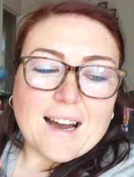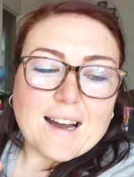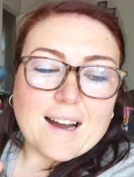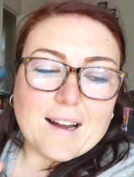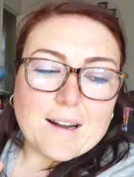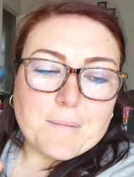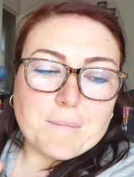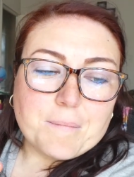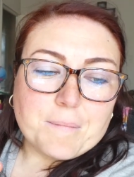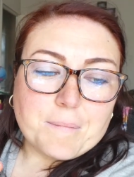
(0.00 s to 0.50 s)

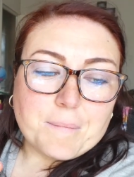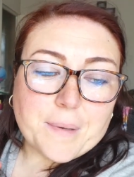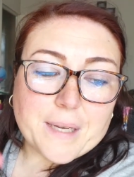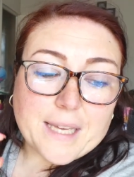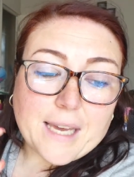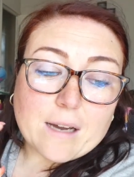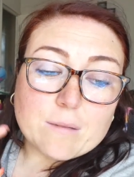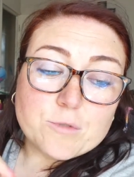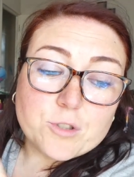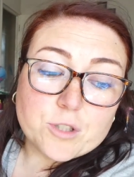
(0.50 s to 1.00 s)
um,
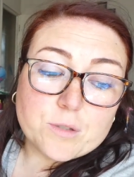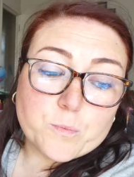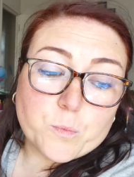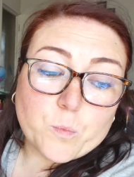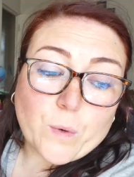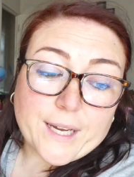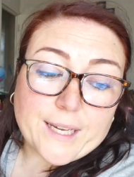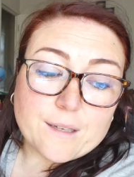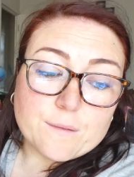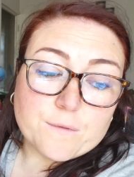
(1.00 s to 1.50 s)
but yeah, I'm just
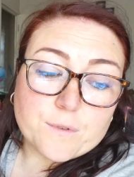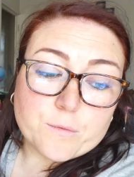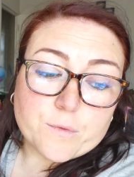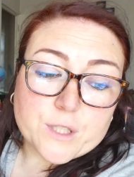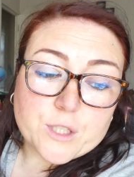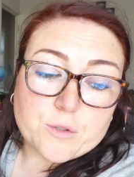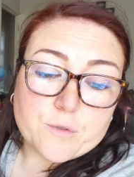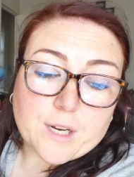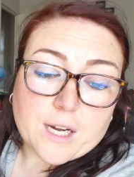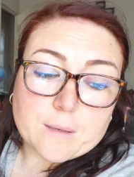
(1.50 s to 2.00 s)
waiting for
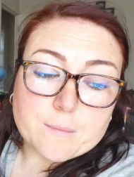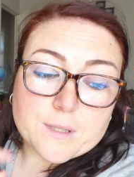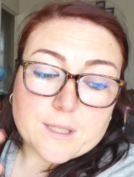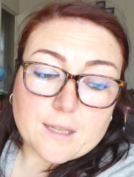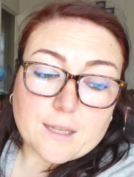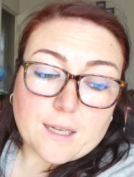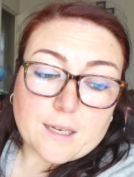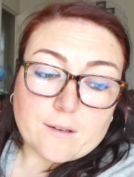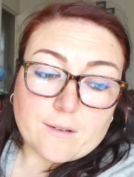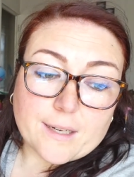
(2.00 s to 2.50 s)
wrist straps
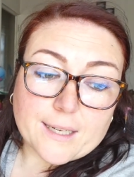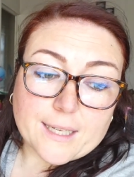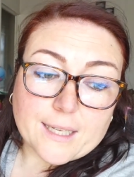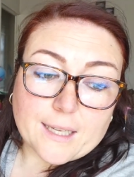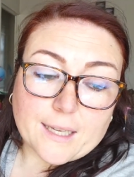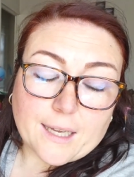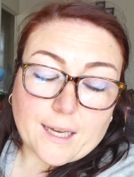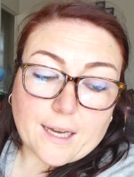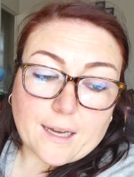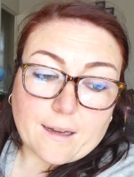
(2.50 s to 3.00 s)
and then I
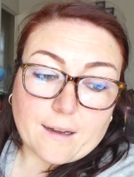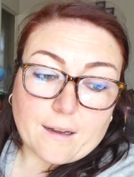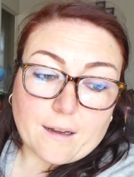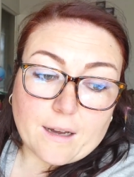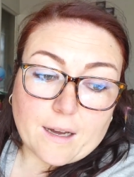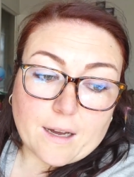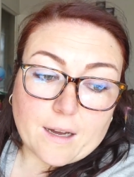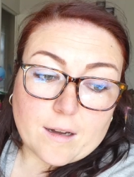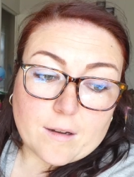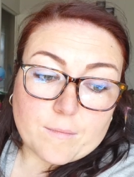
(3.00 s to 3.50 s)
can get
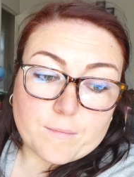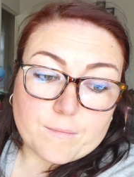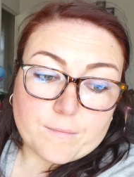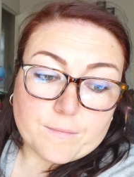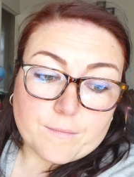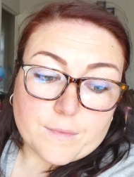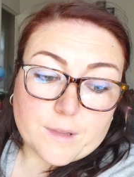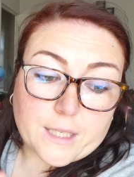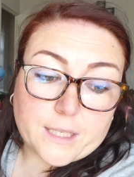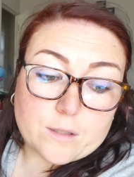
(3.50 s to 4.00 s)

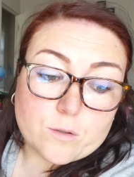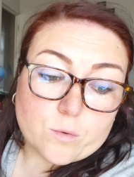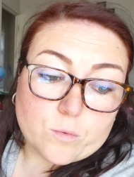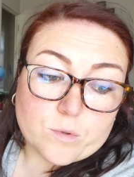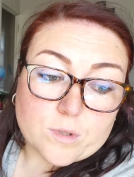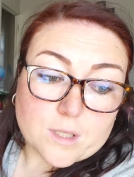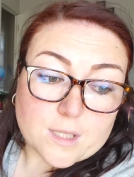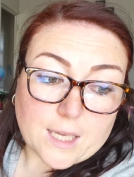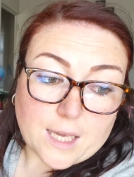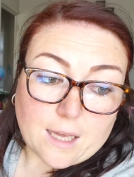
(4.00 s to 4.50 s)
um, these
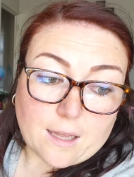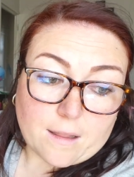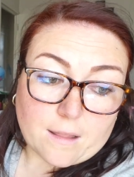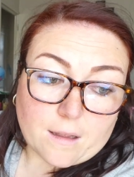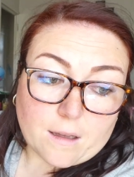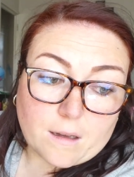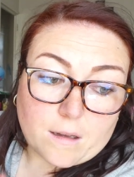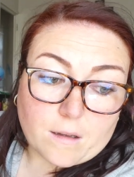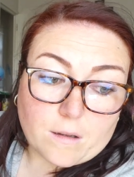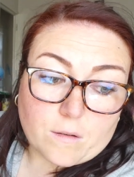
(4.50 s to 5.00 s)
orders here
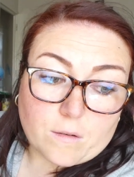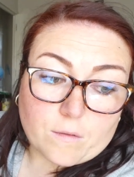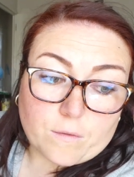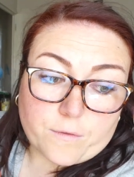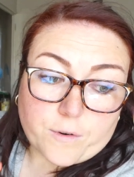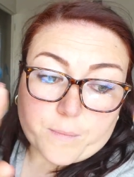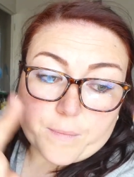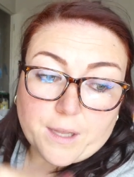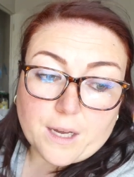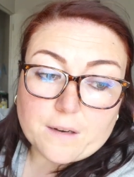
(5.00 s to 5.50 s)
that
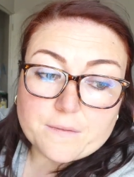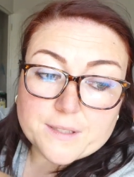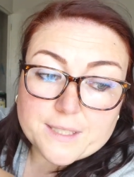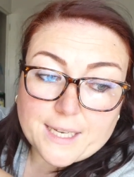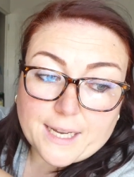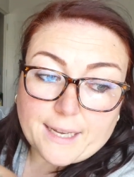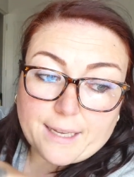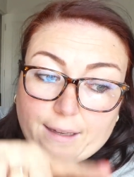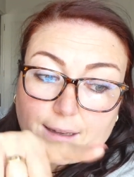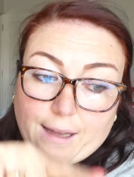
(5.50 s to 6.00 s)
from the other
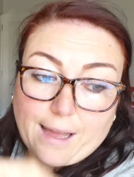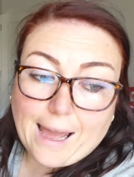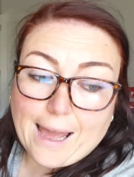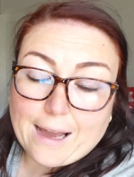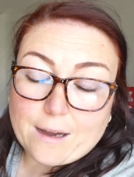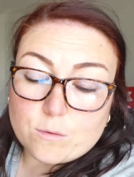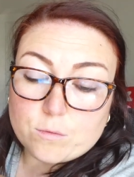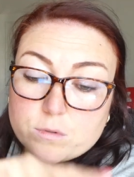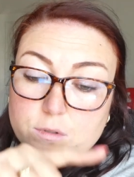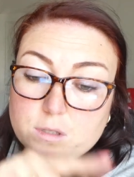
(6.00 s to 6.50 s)
day
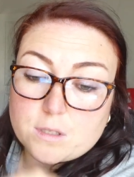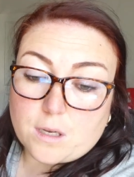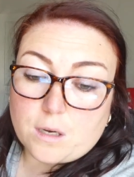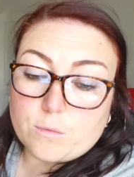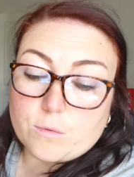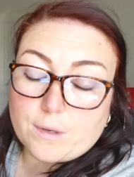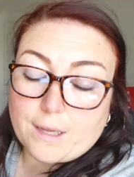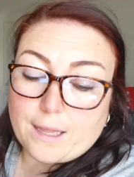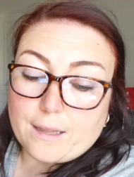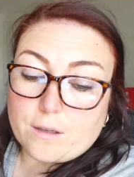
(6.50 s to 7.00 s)
out. I
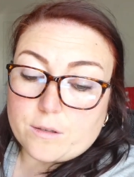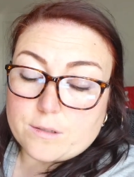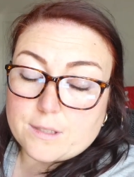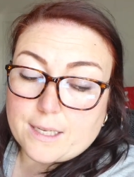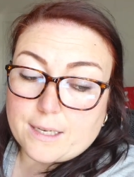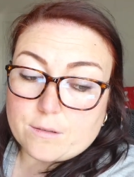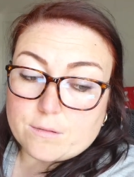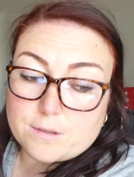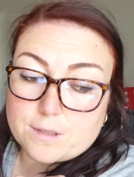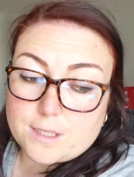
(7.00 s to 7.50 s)
will get those
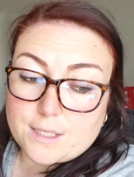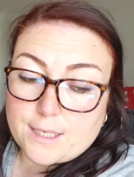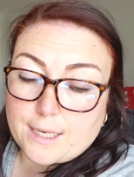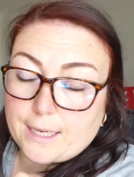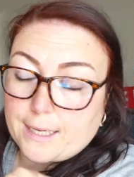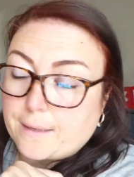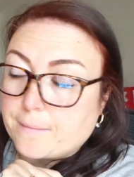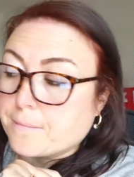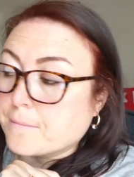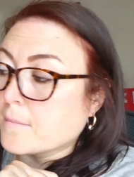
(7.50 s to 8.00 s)
out
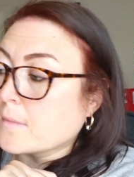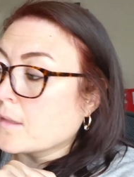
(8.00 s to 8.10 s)
today.